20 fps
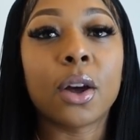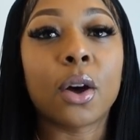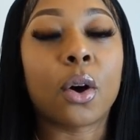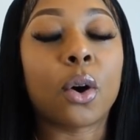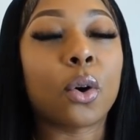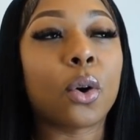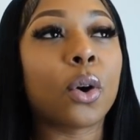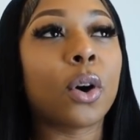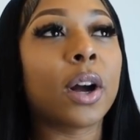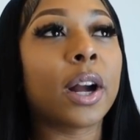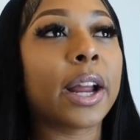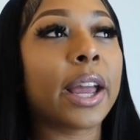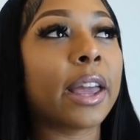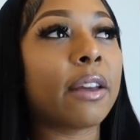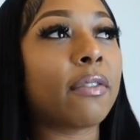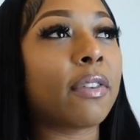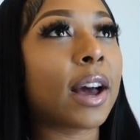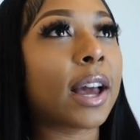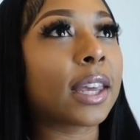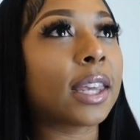or
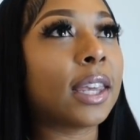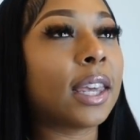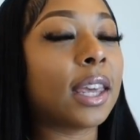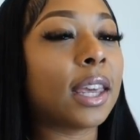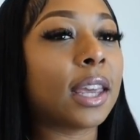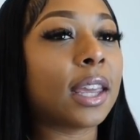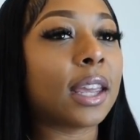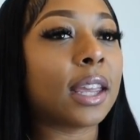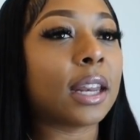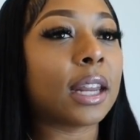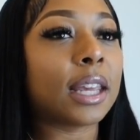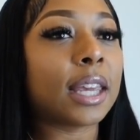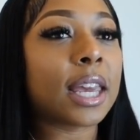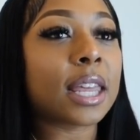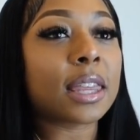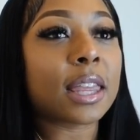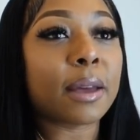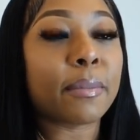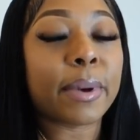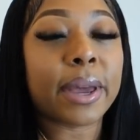if I can
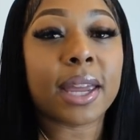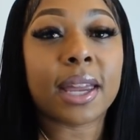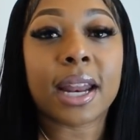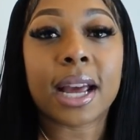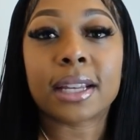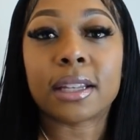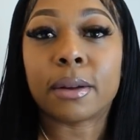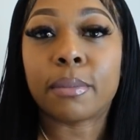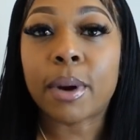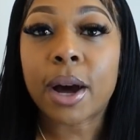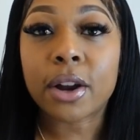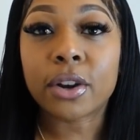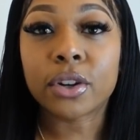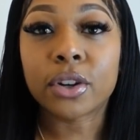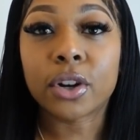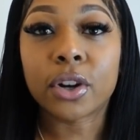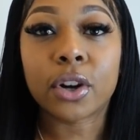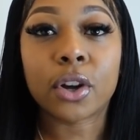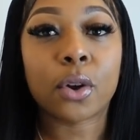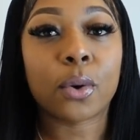get them in as a bottle
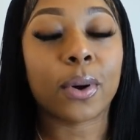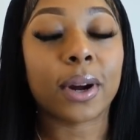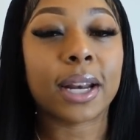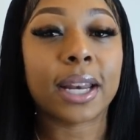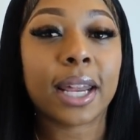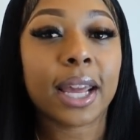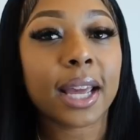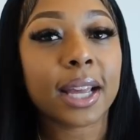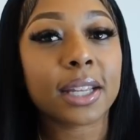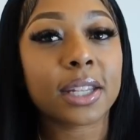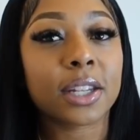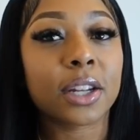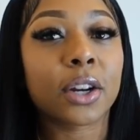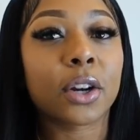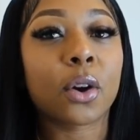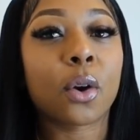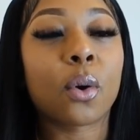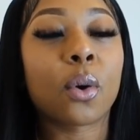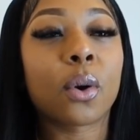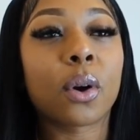girl or a
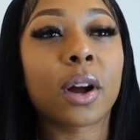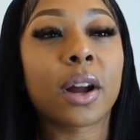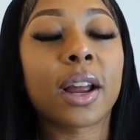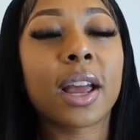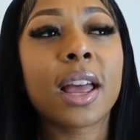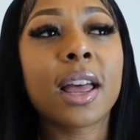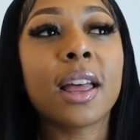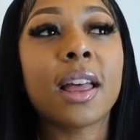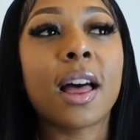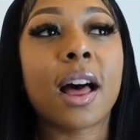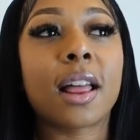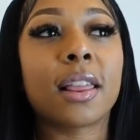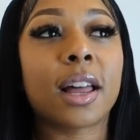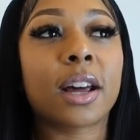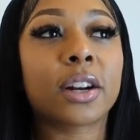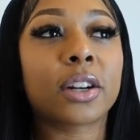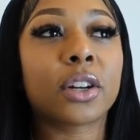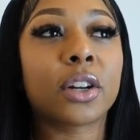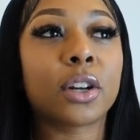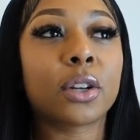dancer, or a
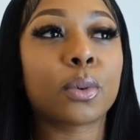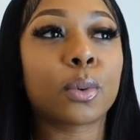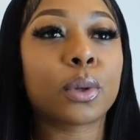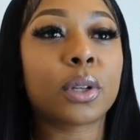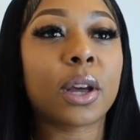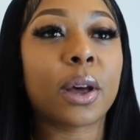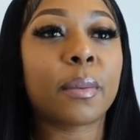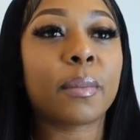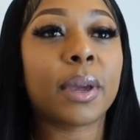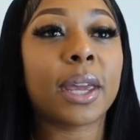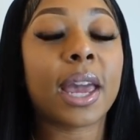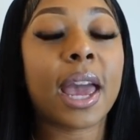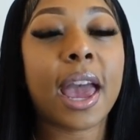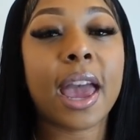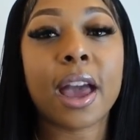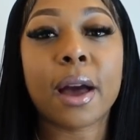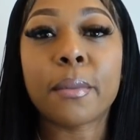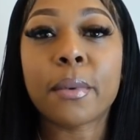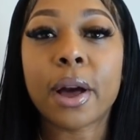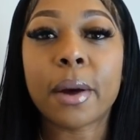lot of girls will tell me,
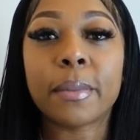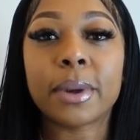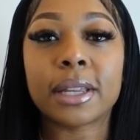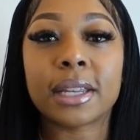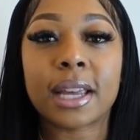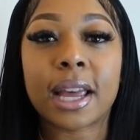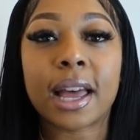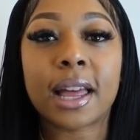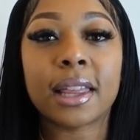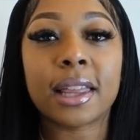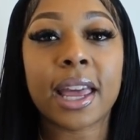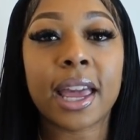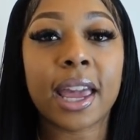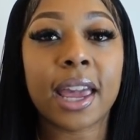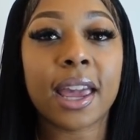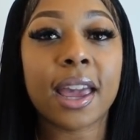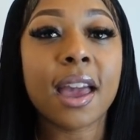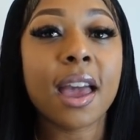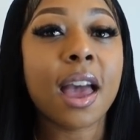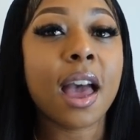hey, I'm coming to L
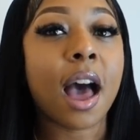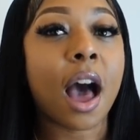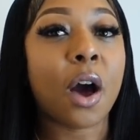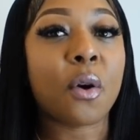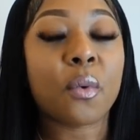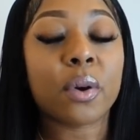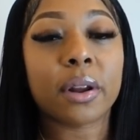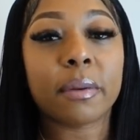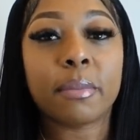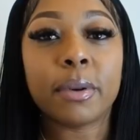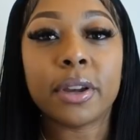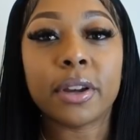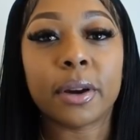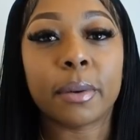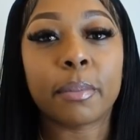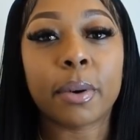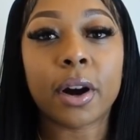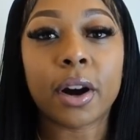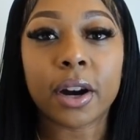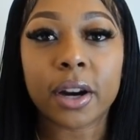A, I want to be your
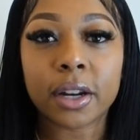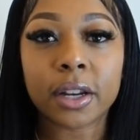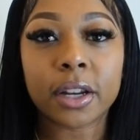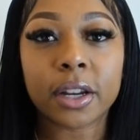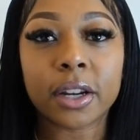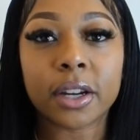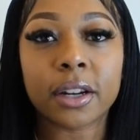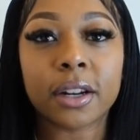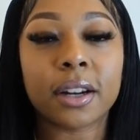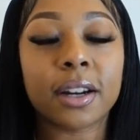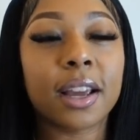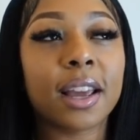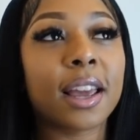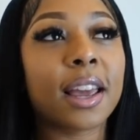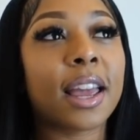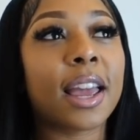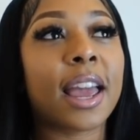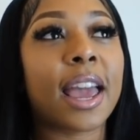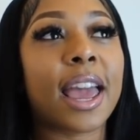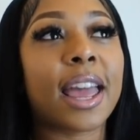partner,
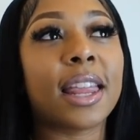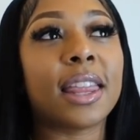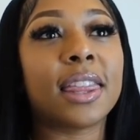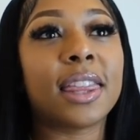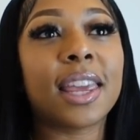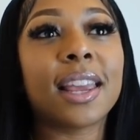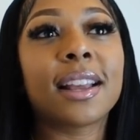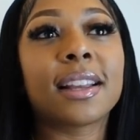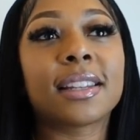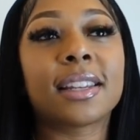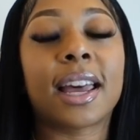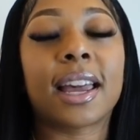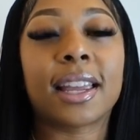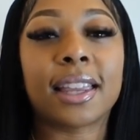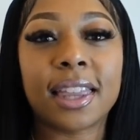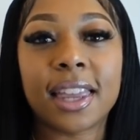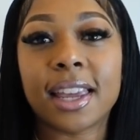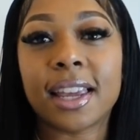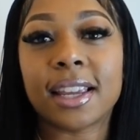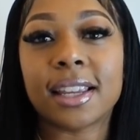and things like
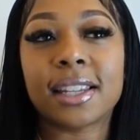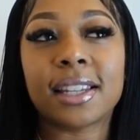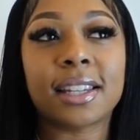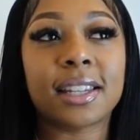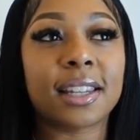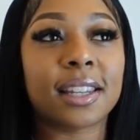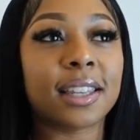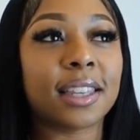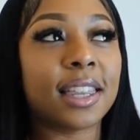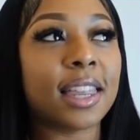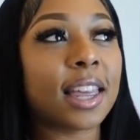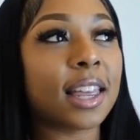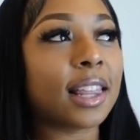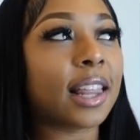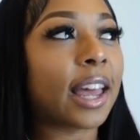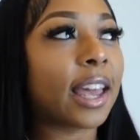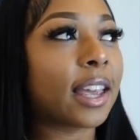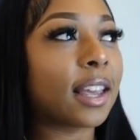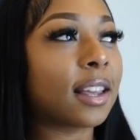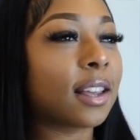this, that
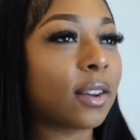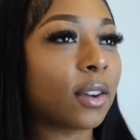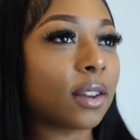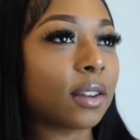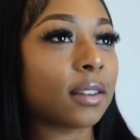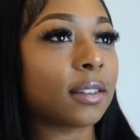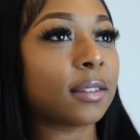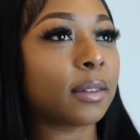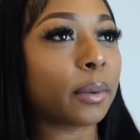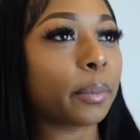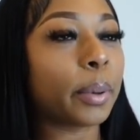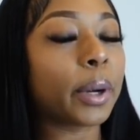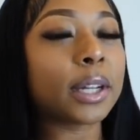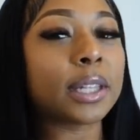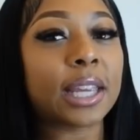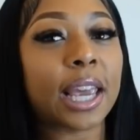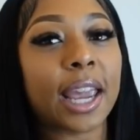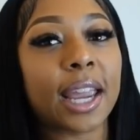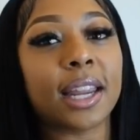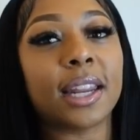like
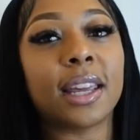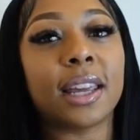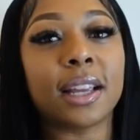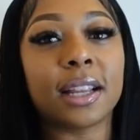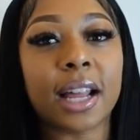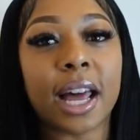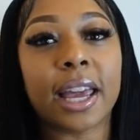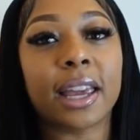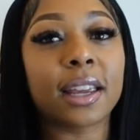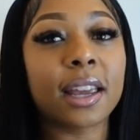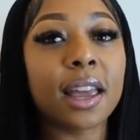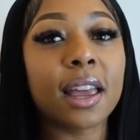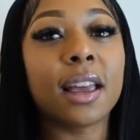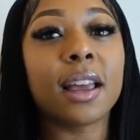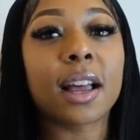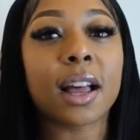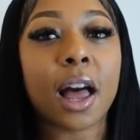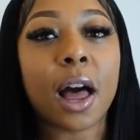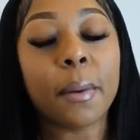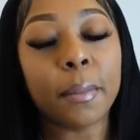pertaining like
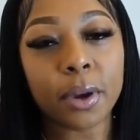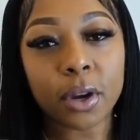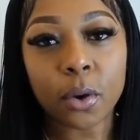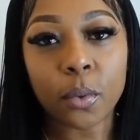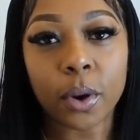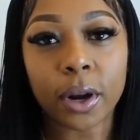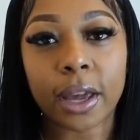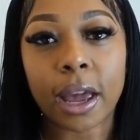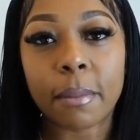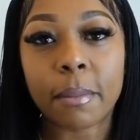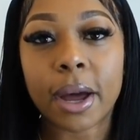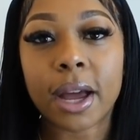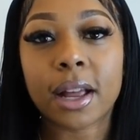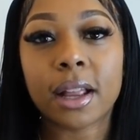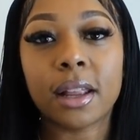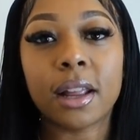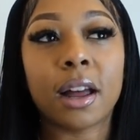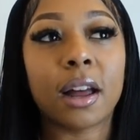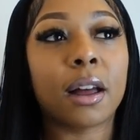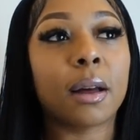coming to work at my
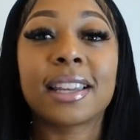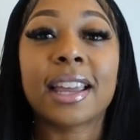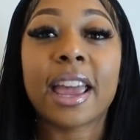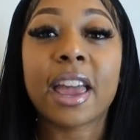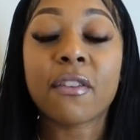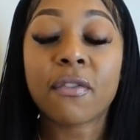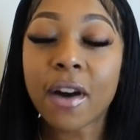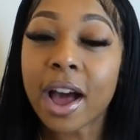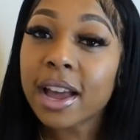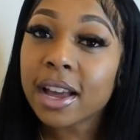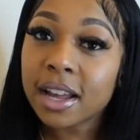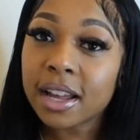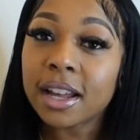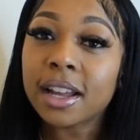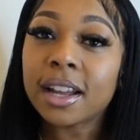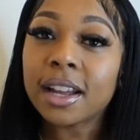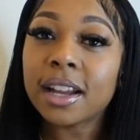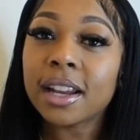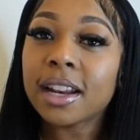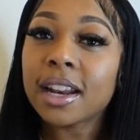club. If I
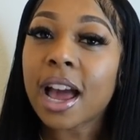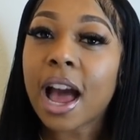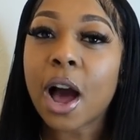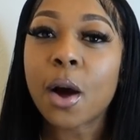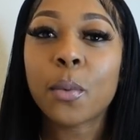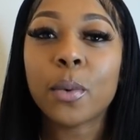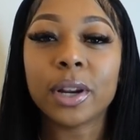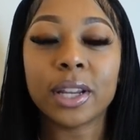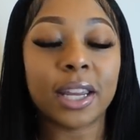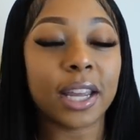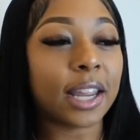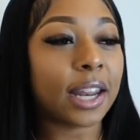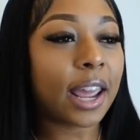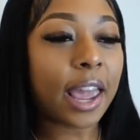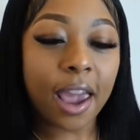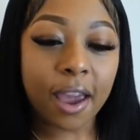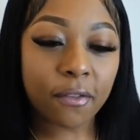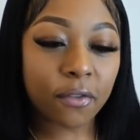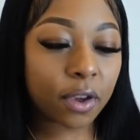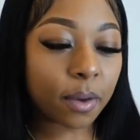could, I would get
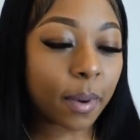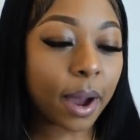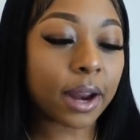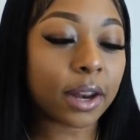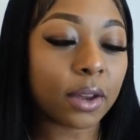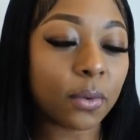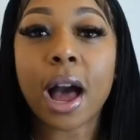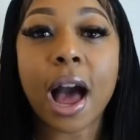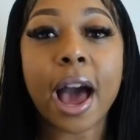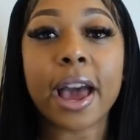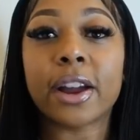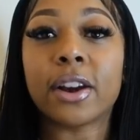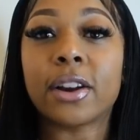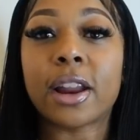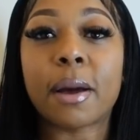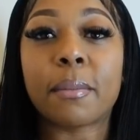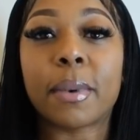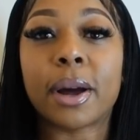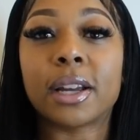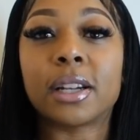everybody hired
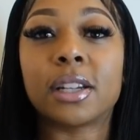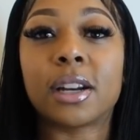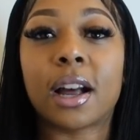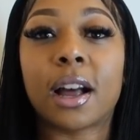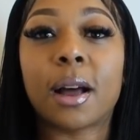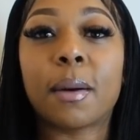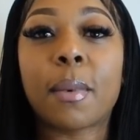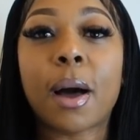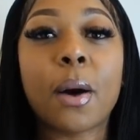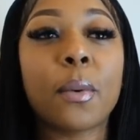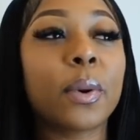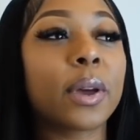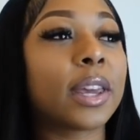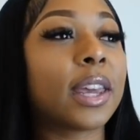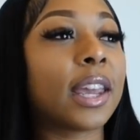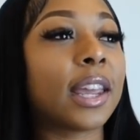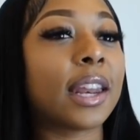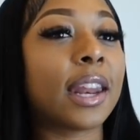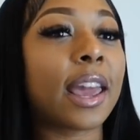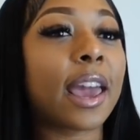at my job. I would
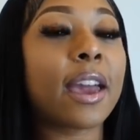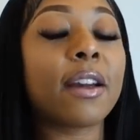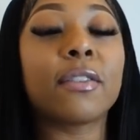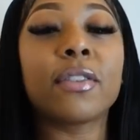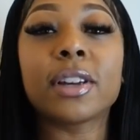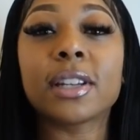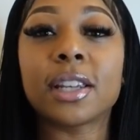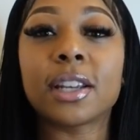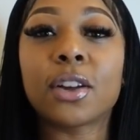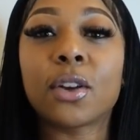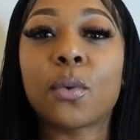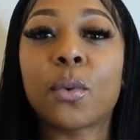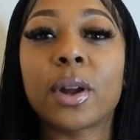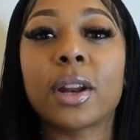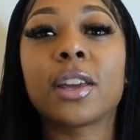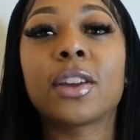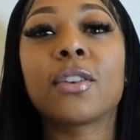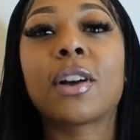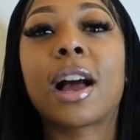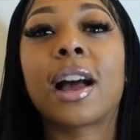get every single one
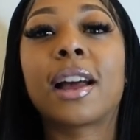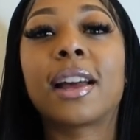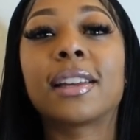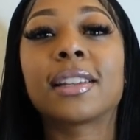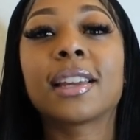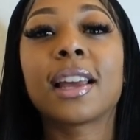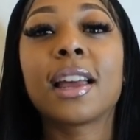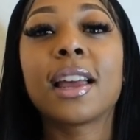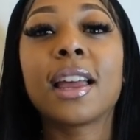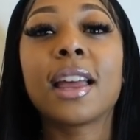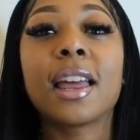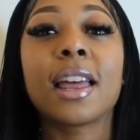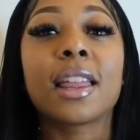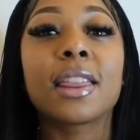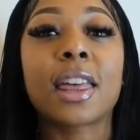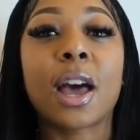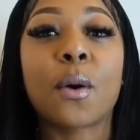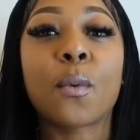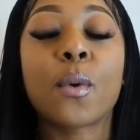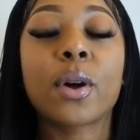of you guys
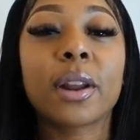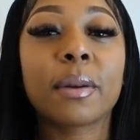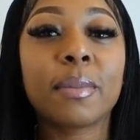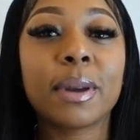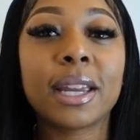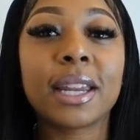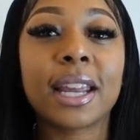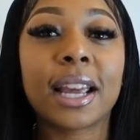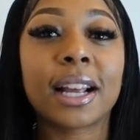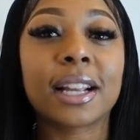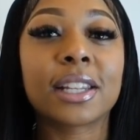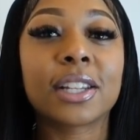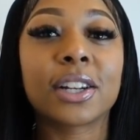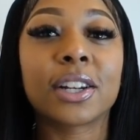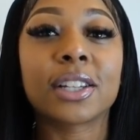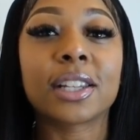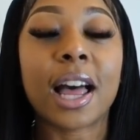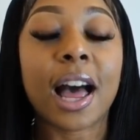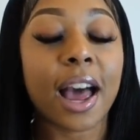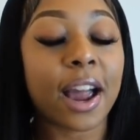that want to be
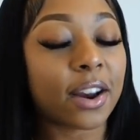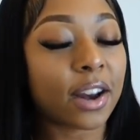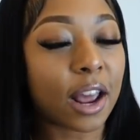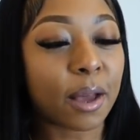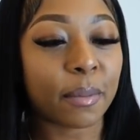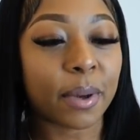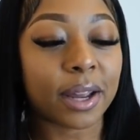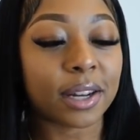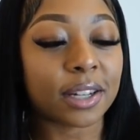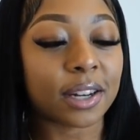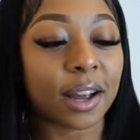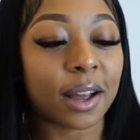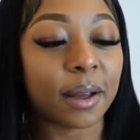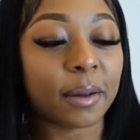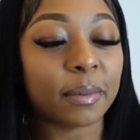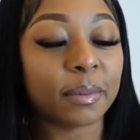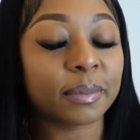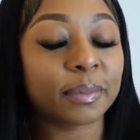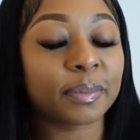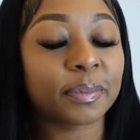dancers hired at my job.